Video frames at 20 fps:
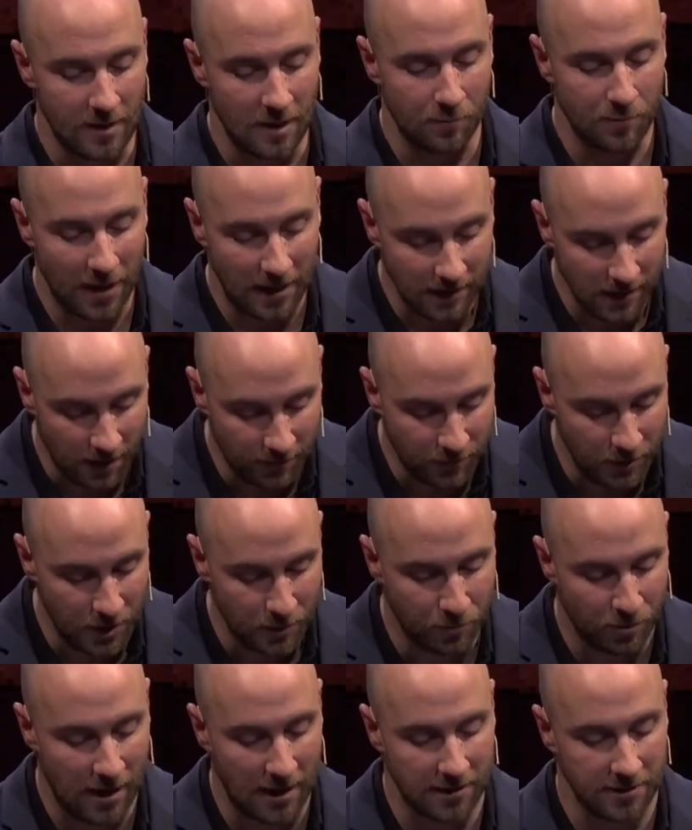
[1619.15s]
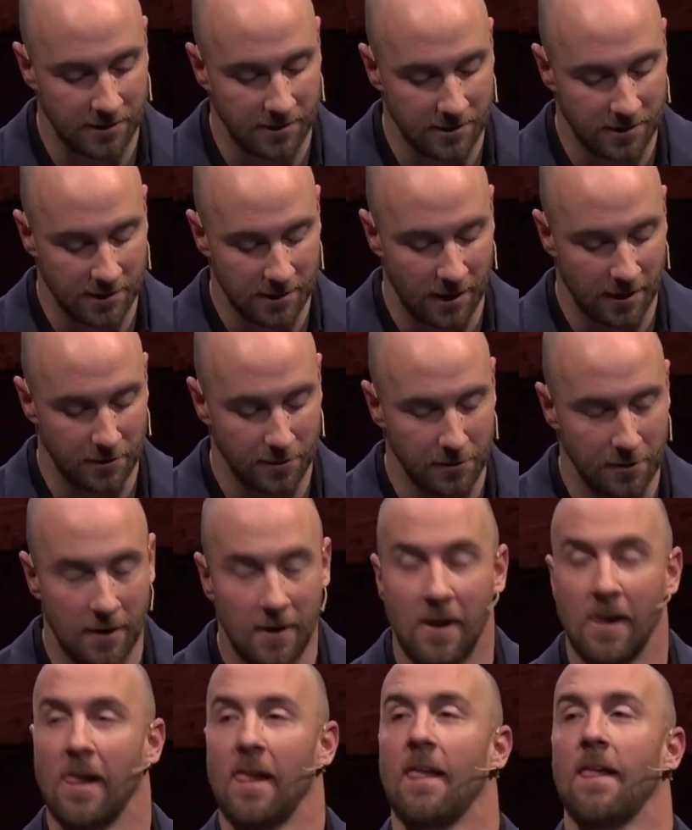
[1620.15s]
But I'd love for you to practice this together.
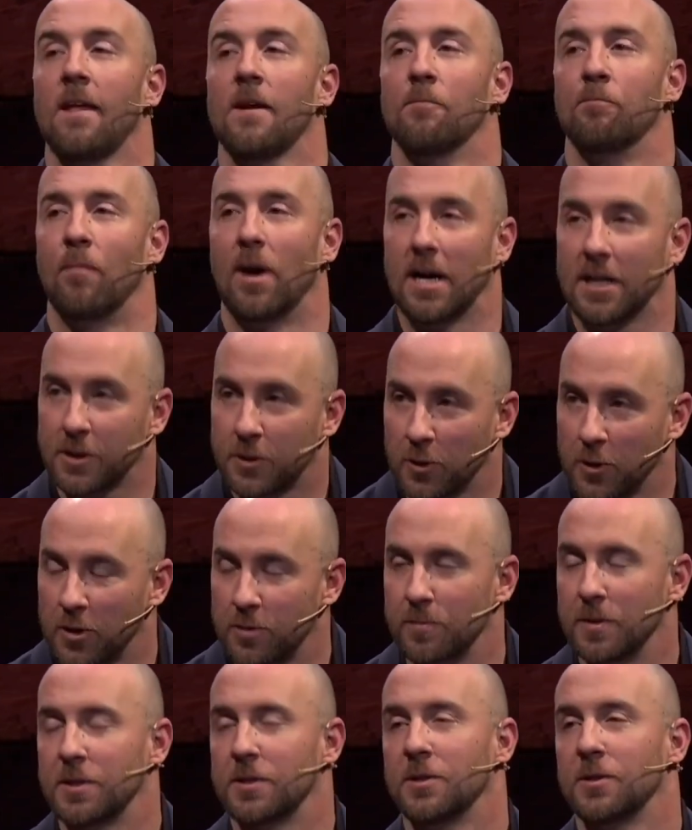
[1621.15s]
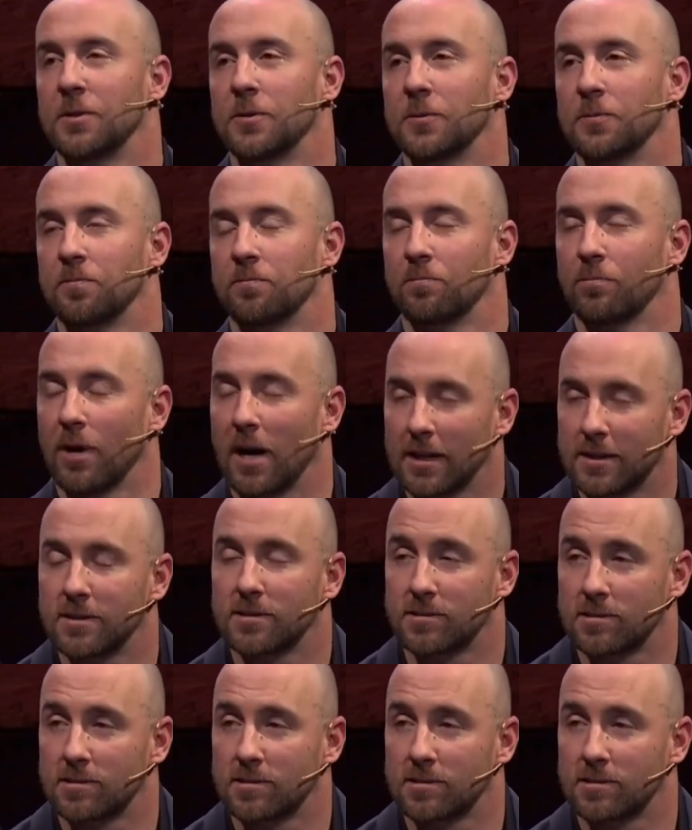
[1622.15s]
My encouragement to you practice